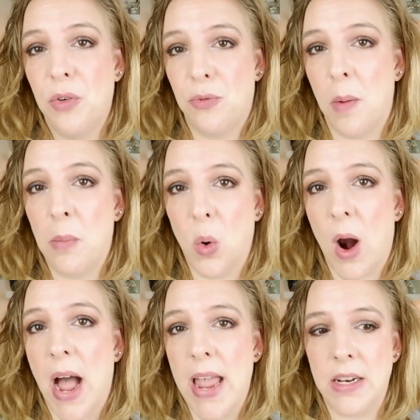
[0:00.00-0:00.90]
from more
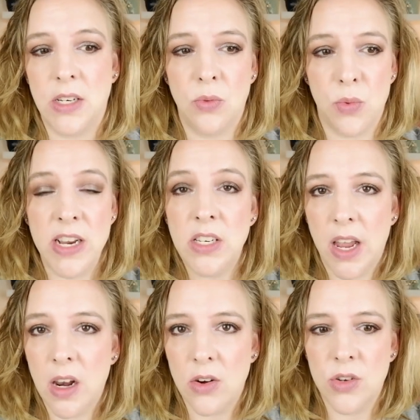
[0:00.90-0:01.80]
high-end
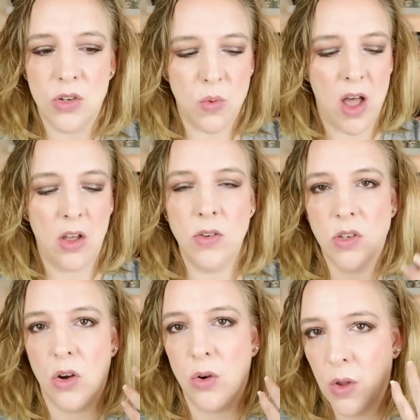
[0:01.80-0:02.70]
retailers as well,
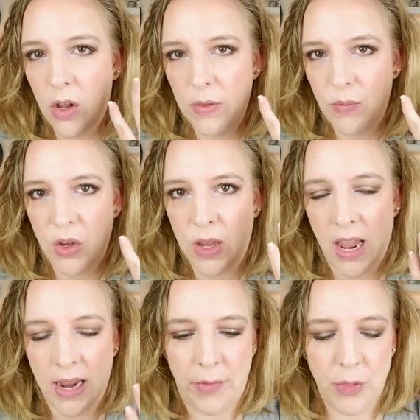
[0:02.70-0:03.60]
so you
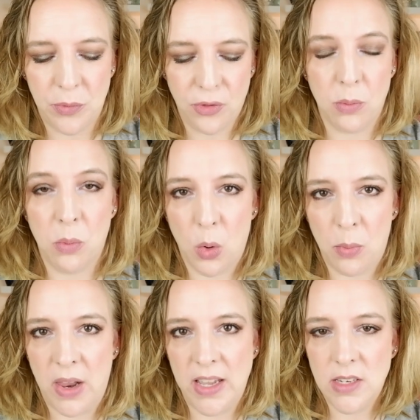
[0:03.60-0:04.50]
can get them from more
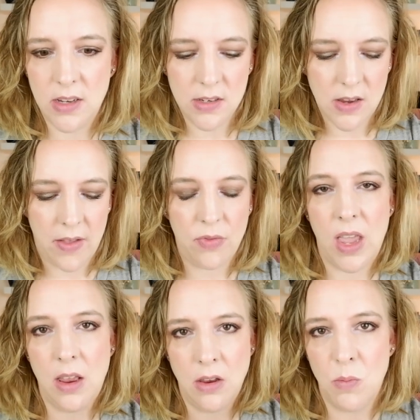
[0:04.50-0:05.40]
places, and
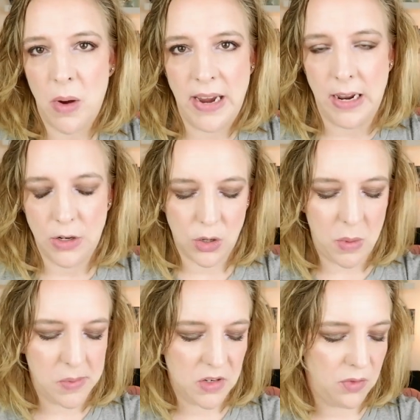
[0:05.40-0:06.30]
they you might actually
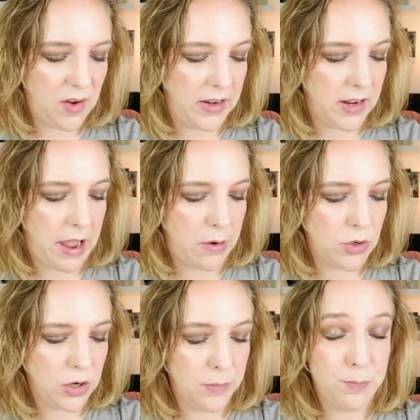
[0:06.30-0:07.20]
be able to find a
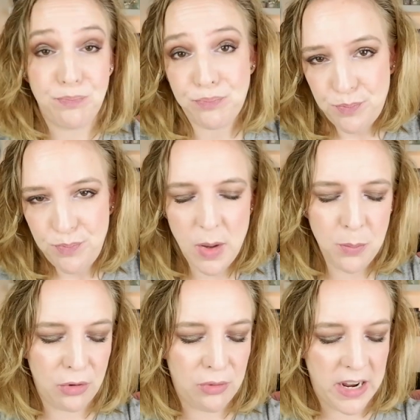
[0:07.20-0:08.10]
counter,
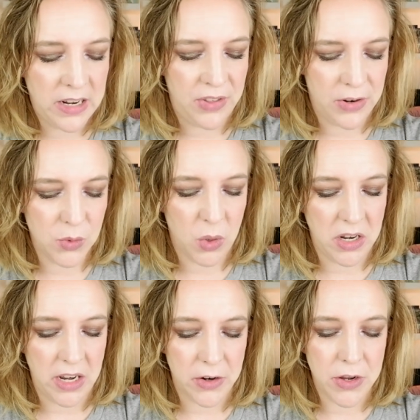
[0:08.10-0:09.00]
provided there's
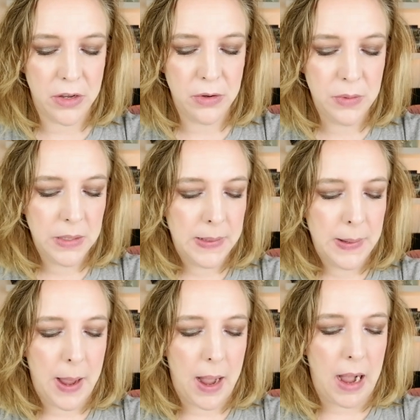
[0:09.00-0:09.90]
one near you.
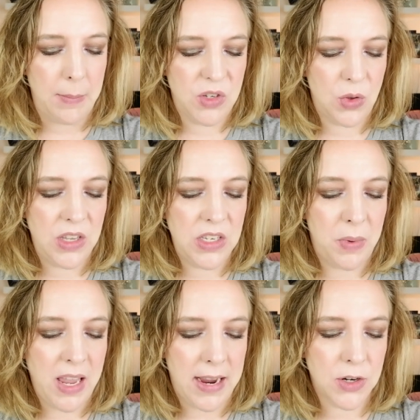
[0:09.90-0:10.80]
Um, so these
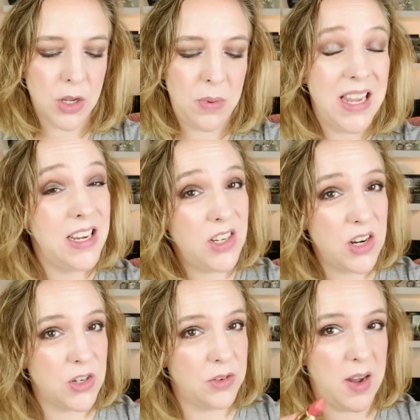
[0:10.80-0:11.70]
may actually be
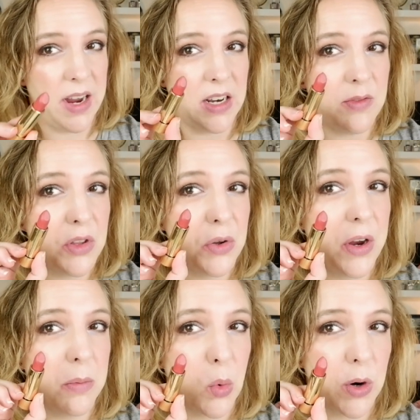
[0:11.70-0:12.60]
easier to find, even though
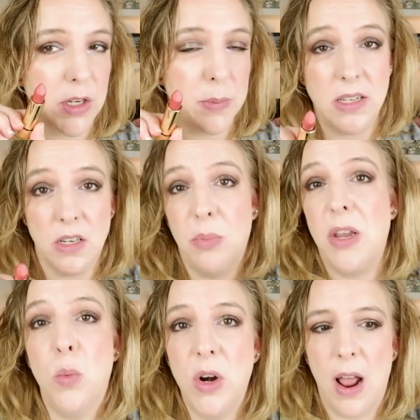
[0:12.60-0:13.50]
they're more expensive,
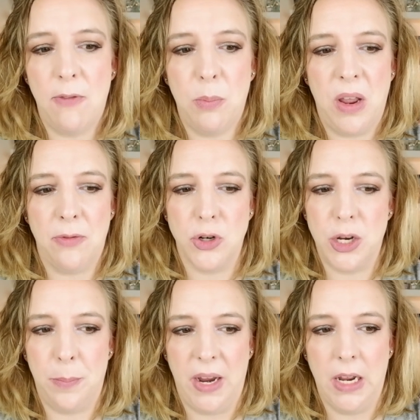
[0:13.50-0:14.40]
but you wouldn't have to pay for
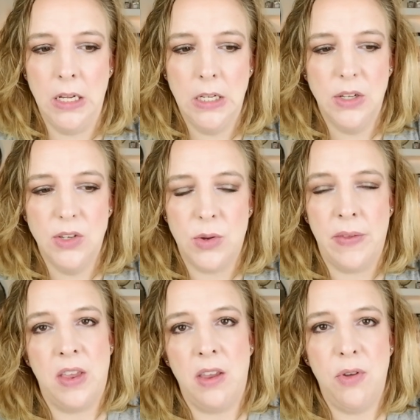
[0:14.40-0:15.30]
shipping. So
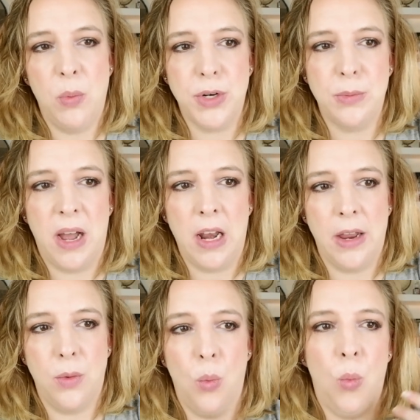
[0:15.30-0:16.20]
I think if you were to buy
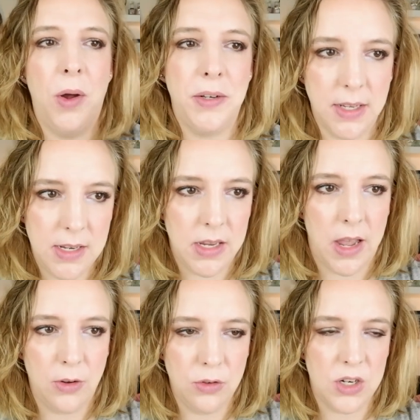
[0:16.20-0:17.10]
like one Lisa
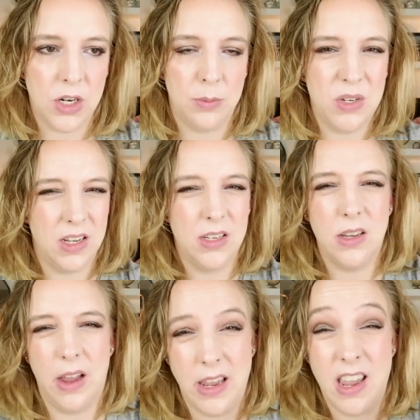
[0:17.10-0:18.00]
Eldridge lipstick
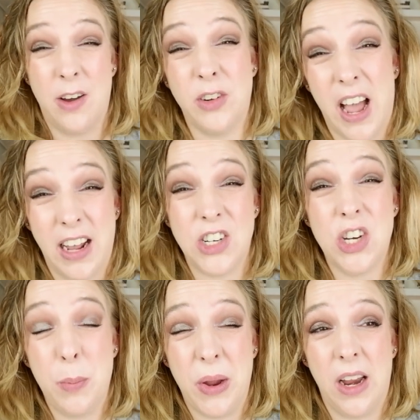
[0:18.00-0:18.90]
and you have to add
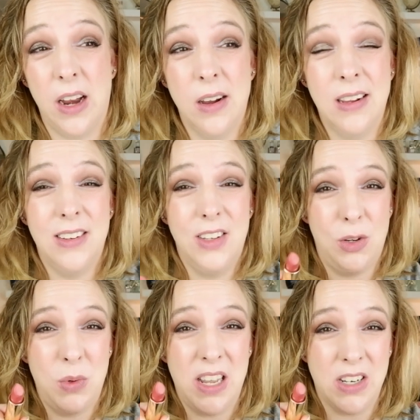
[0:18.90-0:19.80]
shipping,
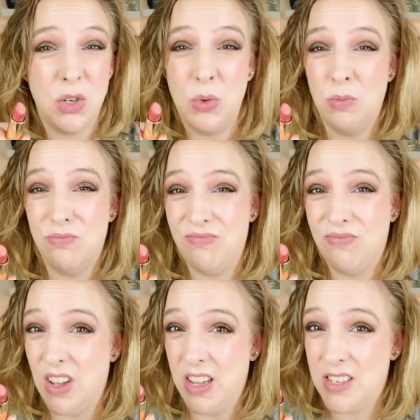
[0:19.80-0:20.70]
you would get to
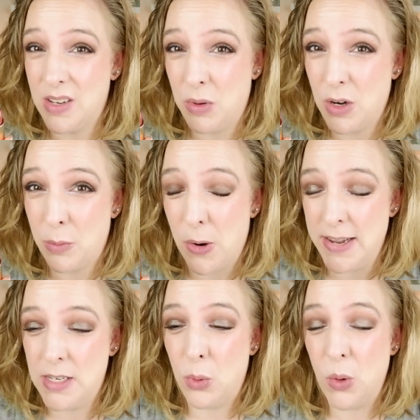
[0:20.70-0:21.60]
a similar
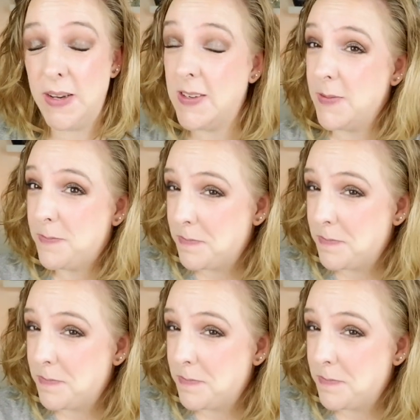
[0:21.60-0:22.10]
price point.